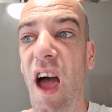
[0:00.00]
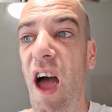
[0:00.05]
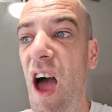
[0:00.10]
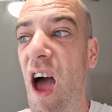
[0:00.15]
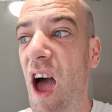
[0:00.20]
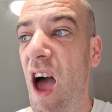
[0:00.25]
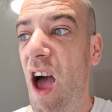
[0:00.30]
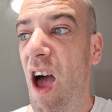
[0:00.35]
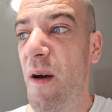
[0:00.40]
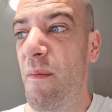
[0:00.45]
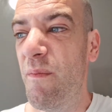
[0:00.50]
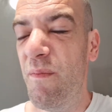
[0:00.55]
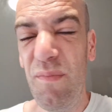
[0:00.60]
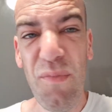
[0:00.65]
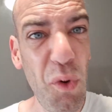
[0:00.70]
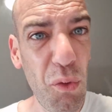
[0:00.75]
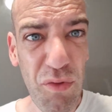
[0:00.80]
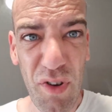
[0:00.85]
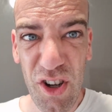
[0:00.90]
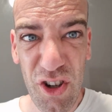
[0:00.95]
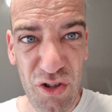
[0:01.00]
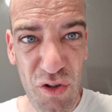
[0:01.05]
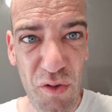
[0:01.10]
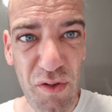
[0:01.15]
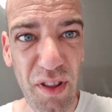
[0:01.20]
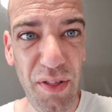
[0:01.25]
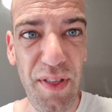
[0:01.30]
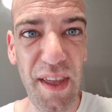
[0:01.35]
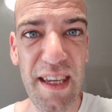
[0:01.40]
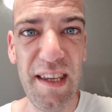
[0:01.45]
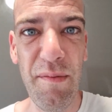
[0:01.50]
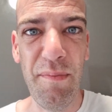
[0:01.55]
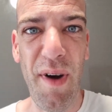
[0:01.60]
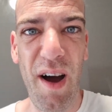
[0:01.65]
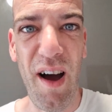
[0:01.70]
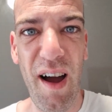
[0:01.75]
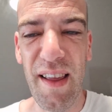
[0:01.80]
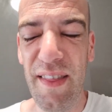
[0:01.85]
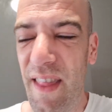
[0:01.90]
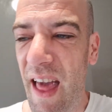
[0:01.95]
Not very sure of the thinking
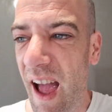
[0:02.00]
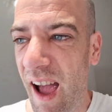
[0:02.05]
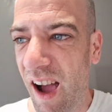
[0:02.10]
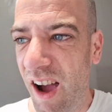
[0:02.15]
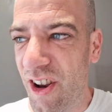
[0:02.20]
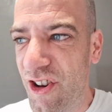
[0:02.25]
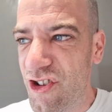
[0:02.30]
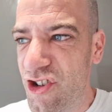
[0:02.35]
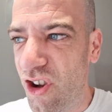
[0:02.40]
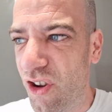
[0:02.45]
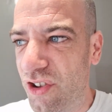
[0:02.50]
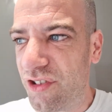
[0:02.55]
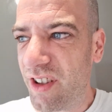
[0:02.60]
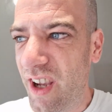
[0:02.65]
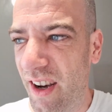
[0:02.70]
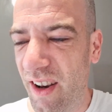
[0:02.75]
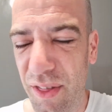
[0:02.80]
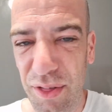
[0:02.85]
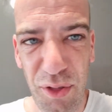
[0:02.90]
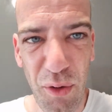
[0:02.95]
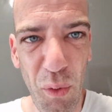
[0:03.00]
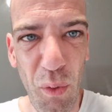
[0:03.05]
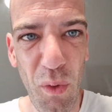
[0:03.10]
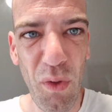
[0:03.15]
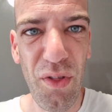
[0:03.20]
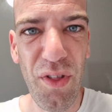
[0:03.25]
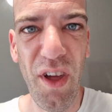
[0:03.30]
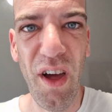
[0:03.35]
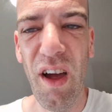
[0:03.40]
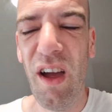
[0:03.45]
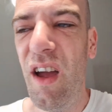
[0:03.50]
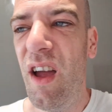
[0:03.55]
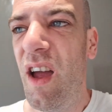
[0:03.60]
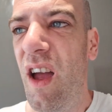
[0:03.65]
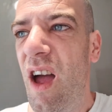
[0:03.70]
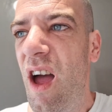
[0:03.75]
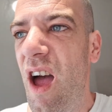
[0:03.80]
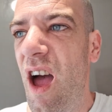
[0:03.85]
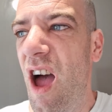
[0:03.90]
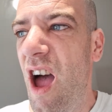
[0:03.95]
behind that. I just kind of thought that,
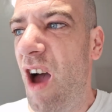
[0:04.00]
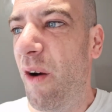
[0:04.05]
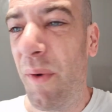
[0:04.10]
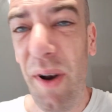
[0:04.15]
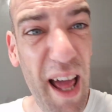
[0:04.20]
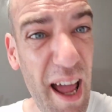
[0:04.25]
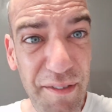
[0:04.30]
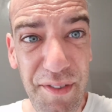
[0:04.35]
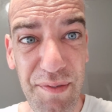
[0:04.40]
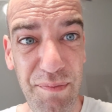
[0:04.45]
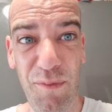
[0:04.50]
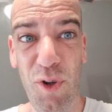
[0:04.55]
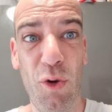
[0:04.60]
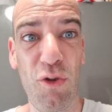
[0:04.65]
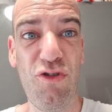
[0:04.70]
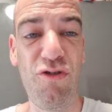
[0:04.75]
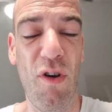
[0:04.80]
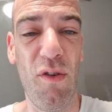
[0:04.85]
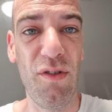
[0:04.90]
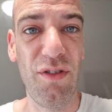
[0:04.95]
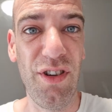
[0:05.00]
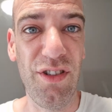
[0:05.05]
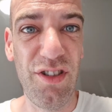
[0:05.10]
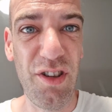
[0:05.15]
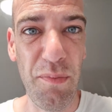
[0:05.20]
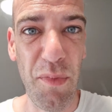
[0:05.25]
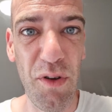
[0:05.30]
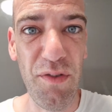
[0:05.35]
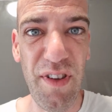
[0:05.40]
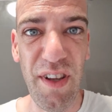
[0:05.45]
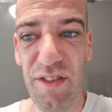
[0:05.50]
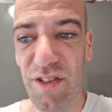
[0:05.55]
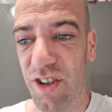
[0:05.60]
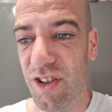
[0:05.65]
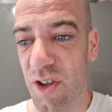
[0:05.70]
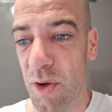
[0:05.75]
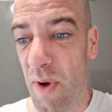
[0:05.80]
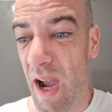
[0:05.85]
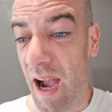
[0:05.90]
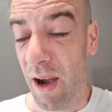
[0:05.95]
well, I haven't got drunk since I moved into
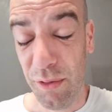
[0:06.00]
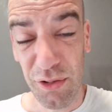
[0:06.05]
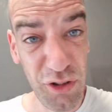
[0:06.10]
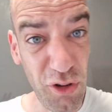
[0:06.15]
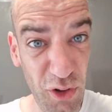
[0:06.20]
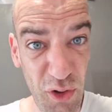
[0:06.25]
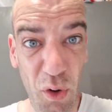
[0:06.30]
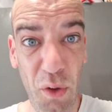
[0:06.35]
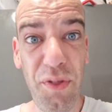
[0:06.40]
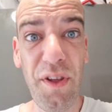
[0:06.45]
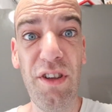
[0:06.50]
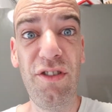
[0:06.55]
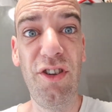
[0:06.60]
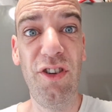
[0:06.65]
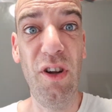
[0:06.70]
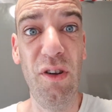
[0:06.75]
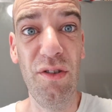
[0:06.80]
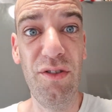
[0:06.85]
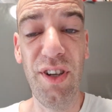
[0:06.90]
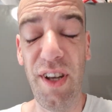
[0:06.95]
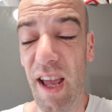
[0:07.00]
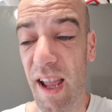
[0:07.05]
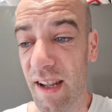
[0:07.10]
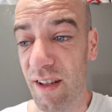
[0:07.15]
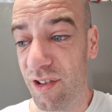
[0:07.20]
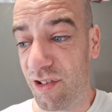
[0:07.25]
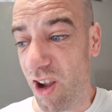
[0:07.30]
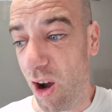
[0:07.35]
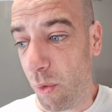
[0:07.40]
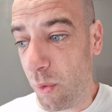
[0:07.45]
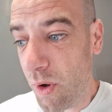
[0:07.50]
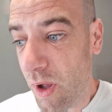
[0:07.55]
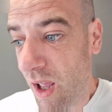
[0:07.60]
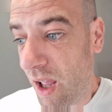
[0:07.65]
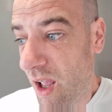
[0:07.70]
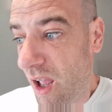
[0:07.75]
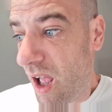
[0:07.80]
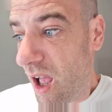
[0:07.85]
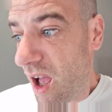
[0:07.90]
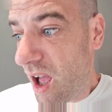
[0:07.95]
the new house. Got nothing to do today, so
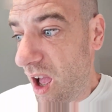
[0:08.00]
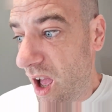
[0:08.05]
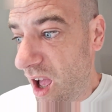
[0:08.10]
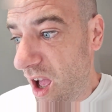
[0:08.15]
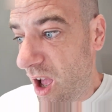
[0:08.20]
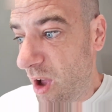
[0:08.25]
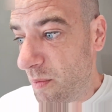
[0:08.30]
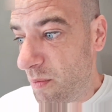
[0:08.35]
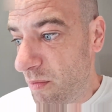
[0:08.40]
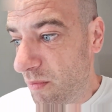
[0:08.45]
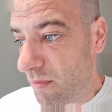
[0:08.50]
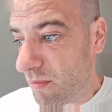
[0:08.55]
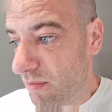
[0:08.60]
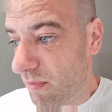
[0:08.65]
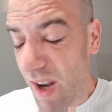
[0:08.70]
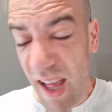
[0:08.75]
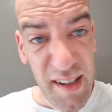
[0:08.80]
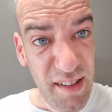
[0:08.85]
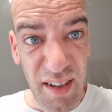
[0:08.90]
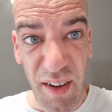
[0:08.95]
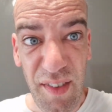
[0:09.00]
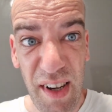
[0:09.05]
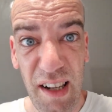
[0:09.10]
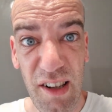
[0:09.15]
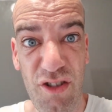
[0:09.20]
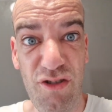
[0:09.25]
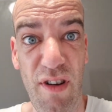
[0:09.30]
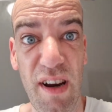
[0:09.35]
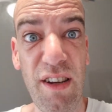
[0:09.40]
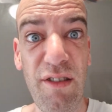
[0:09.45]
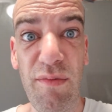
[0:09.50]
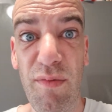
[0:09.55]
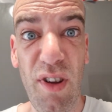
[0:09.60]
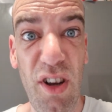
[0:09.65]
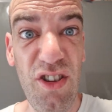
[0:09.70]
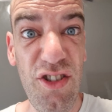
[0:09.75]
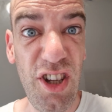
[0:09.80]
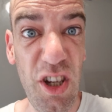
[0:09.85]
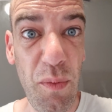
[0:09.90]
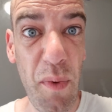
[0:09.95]
let's have a little drink
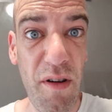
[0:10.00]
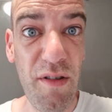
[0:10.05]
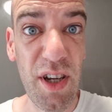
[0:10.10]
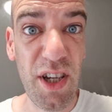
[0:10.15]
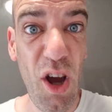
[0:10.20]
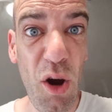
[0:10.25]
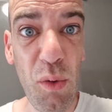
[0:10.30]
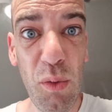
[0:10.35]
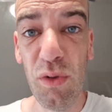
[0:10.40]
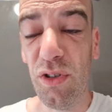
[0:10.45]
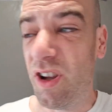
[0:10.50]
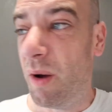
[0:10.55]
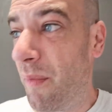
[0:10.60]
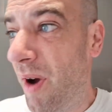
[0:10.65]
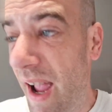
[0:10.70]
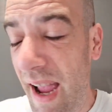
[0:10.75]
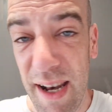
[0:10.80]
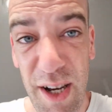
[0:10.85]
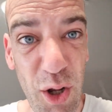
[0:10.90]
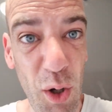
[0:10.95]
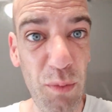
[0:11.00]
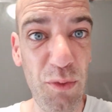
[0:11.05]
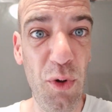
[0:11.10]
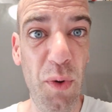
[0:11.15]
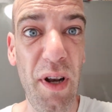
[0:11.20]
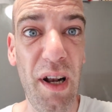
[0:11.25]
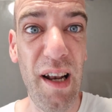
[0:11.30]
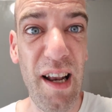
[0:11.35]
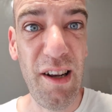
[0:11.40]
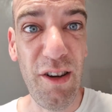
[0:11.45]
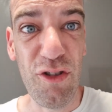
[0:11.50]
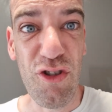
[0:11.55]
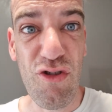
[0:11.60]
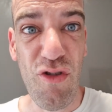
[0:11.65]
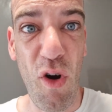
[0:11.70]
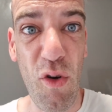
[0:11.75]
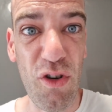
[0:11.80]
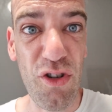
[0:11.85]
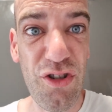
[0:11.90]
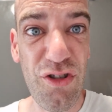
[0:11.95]
and see where it goes. I might end up doing a little
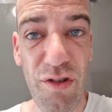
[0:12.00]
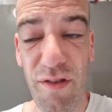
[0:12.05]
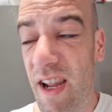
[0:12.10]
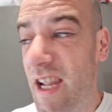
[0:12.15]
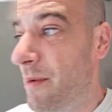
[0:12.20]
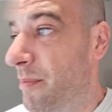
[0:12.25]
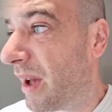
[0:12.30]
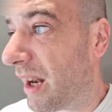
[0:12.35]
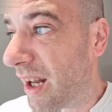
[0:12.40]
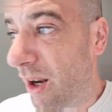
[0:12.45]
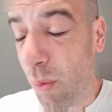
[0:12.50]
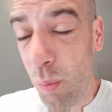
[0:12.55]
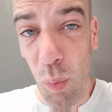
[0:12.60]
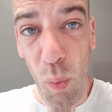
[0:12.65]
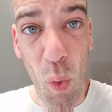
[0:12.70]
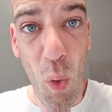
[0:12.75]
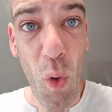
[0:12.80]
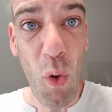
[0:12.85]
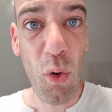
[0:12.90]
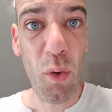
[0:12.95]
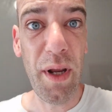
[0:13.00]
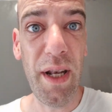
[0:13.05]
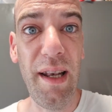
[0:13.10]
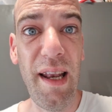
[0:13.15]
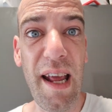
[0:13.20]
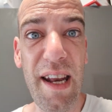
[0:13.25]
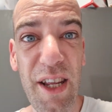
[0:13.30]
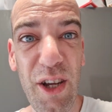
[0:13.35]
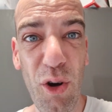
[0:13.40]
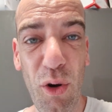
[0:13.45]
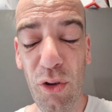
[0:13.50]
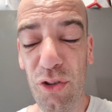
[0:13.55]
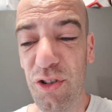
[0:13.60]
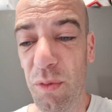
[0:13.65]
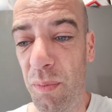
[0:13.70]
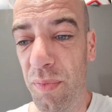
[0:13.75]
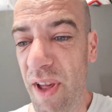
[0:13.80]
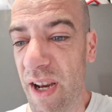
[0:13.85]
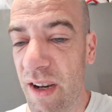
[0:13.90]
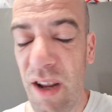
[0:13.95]
drunk stream, a little walk with Lenny or
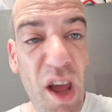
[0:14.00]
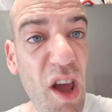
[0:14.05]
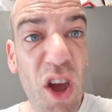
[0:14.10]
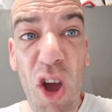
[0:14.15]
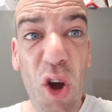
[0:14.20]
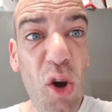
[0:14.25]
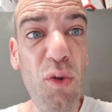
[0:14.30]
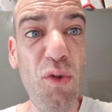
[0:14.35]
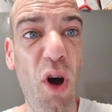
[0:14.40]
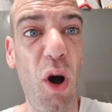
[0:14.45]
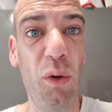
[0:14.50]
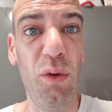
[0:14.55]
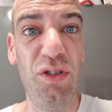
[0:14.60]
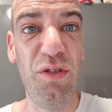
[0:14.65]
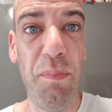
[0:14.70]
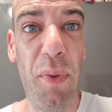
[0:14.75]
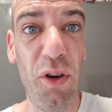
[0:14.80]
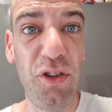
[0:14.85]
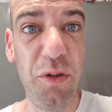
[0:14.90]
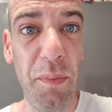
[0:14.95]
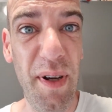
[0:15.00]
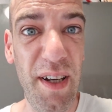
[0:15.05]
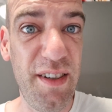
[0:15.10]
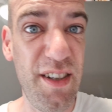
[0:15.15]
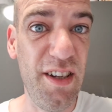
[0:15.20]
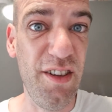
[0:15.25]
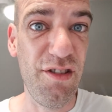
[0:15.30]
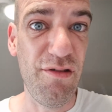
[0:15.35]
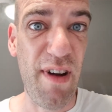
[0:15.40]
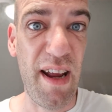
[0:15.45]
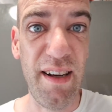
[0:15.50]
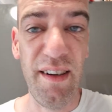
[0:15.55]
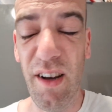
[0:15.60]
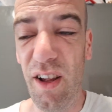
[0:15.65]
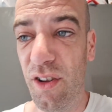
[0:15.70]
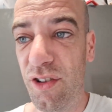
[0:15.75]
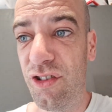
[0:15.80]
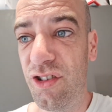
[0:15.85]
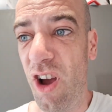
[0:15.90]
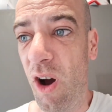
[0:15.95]
something. Who knows? Possibilities are
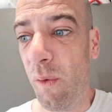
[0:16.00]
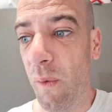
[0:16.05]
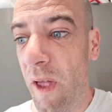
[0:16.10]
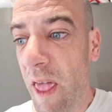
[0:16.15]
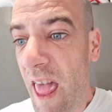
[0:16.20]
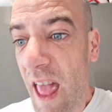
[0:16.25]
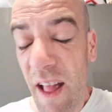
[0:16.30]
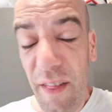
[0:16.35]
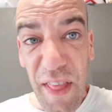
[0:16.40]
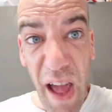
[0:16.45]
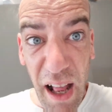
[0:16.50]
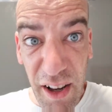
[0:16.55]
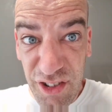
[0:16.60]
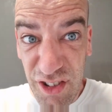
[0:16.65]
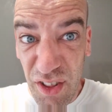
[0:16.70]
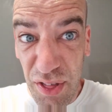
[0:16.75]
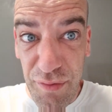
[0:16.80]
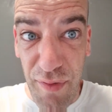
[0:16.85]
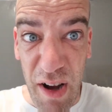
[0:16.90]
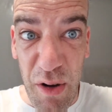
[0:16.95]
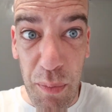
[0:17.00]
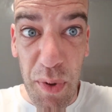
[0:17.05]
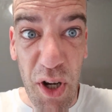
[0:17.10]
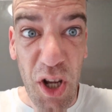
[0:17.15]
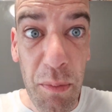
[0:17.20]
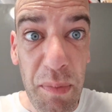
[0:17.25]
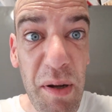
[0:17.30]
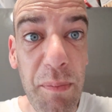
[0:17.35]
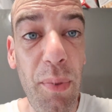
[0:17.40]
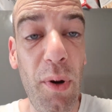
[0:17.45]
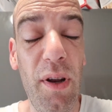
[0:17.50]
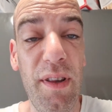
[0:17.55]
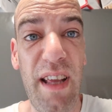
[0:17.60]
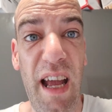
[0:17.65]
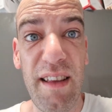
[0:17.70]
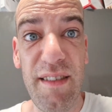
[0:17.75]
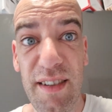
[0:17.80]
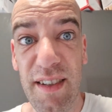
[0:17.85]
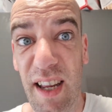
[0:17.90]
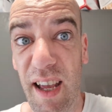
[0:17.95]
endless. So that's the thread we're going to be pulling
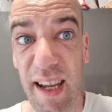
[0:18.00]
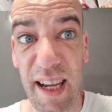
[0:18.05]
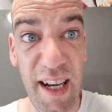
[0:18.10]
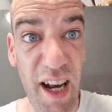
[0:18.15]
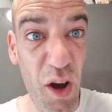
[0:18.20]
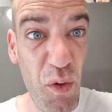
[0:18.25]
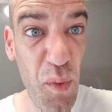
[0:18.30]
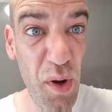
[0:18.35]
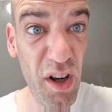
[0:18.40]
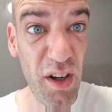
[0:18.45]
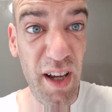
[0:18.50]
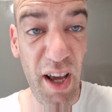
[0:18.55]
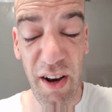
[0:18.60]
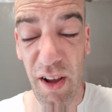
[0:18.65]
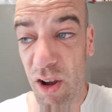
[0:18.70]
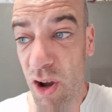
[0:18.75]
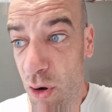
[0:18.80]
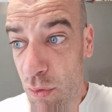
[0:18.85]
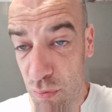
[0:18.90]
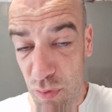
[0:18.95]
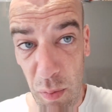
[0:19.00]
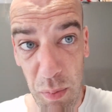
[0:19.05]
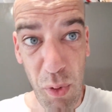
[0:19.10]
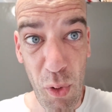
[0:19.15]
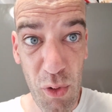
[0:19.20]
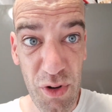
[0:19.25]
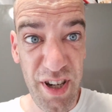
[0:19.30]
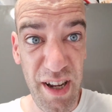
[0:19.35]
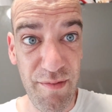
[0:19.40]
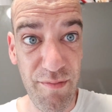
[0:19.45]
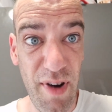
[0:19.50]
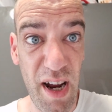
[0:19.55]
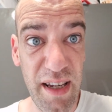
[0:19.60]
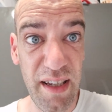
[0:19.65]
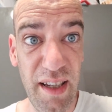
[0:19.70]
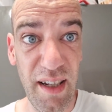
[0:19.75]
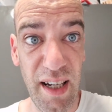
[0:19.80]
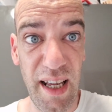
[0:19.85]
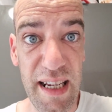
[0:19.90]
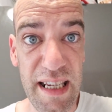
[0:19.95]
out today, and I will kind of report in
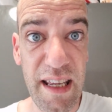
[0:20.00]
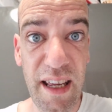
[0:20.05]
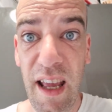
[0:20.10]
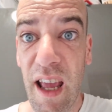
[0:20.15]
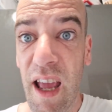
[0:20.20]
regularly.